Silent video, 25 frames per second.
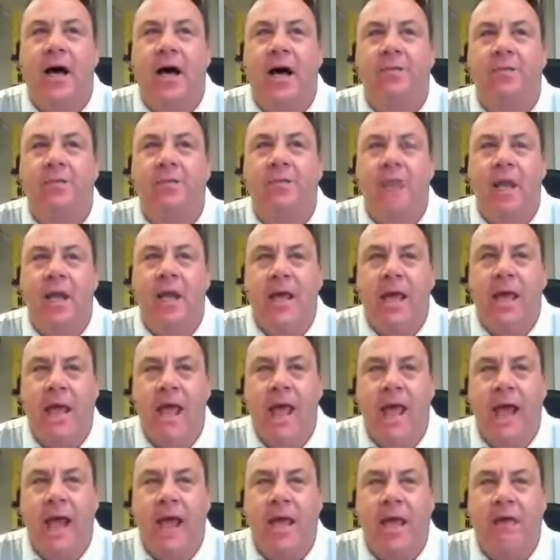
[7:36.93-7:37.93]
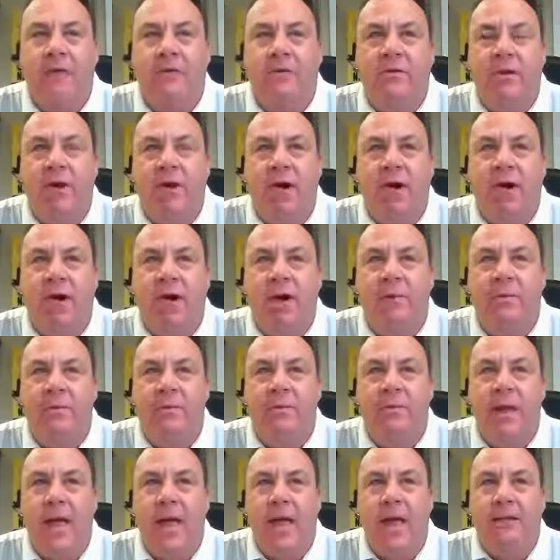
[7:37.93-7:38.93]
And
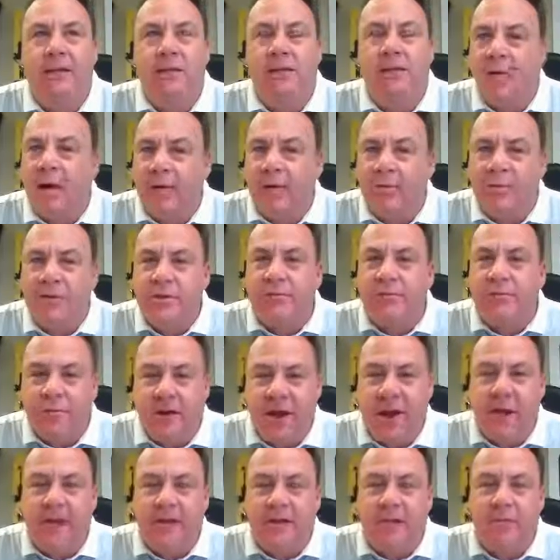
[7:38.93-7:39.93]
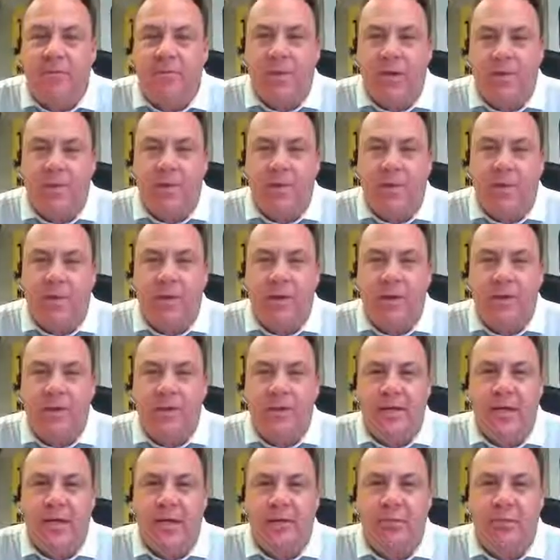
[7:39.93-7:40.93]
so I was afraid that people were
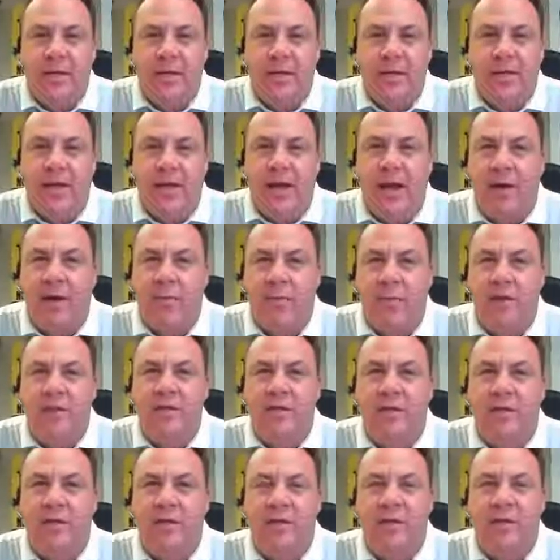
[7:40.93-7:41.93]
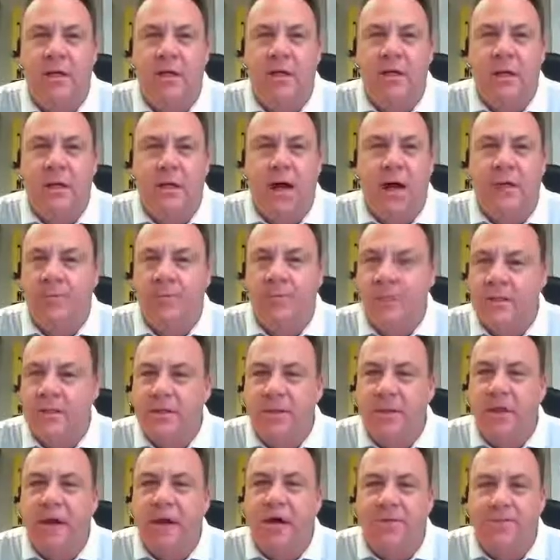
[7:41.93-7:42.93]
going to tell me that I wasn't
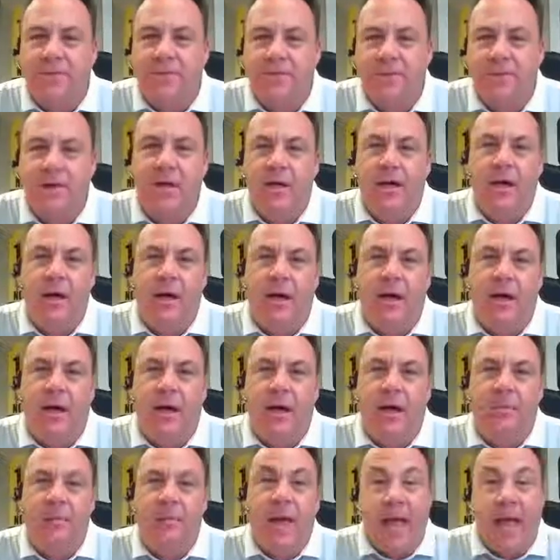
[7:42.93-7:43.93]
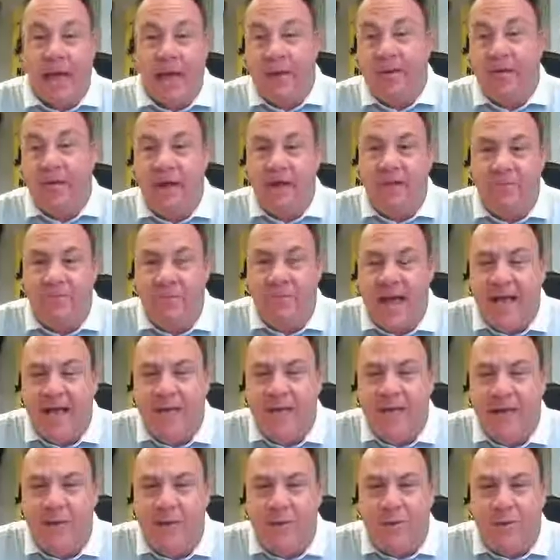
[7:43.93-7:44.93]
up to snuff. And in
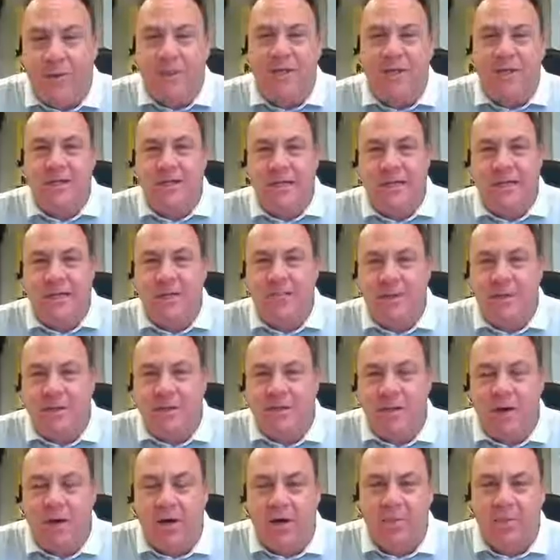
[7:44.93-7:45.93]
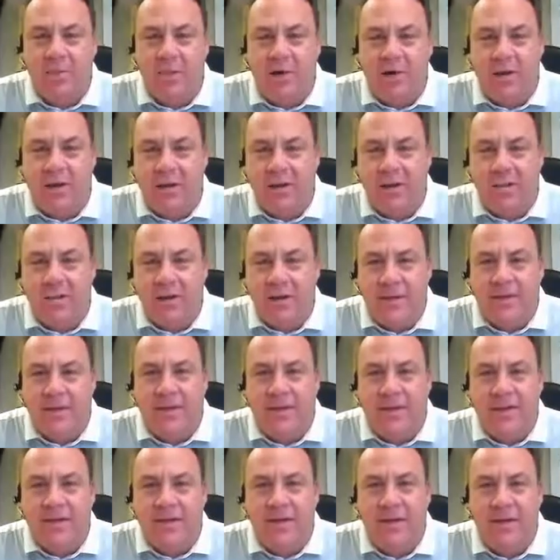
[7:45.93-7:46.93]
fact, it wasn't until I built a $100 million
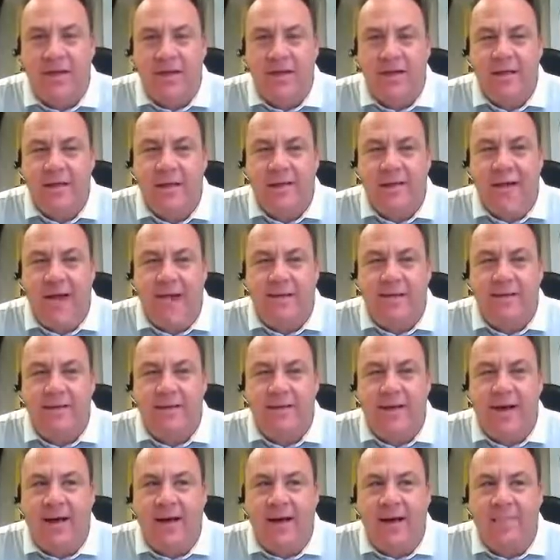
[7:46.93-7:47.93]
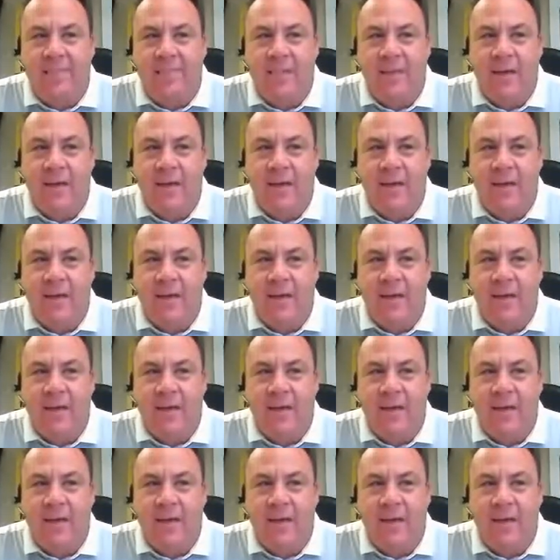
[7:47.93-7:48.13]
business that